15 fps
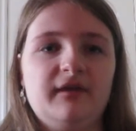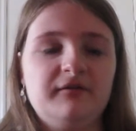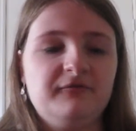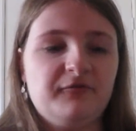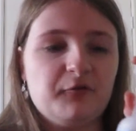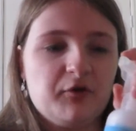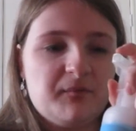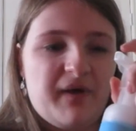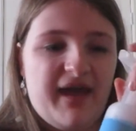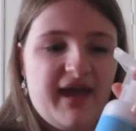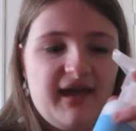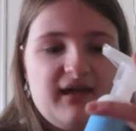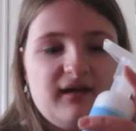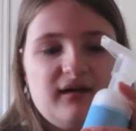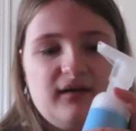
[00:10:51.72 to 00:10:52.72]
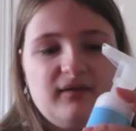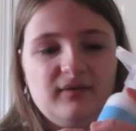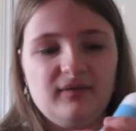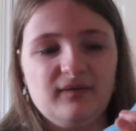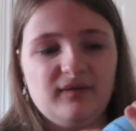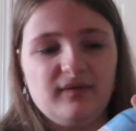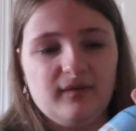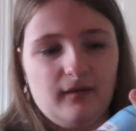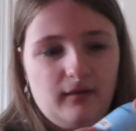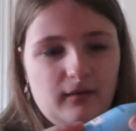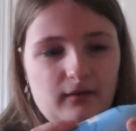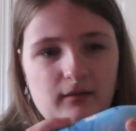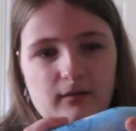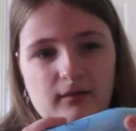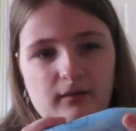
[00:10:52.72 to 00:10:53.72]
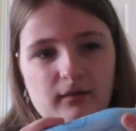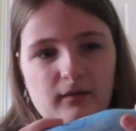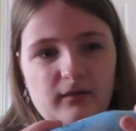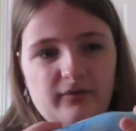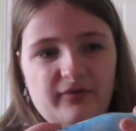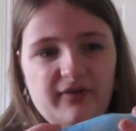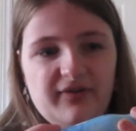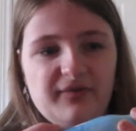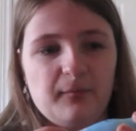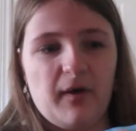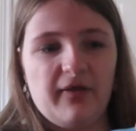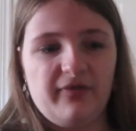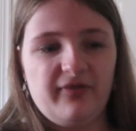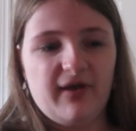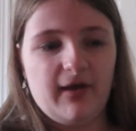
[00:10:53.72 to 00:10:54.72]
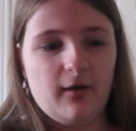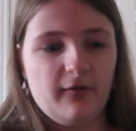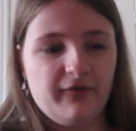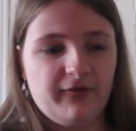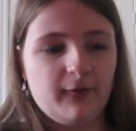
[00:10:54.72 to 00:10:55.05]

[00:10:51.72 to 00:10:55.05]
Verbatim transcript: Then for my hands, this month I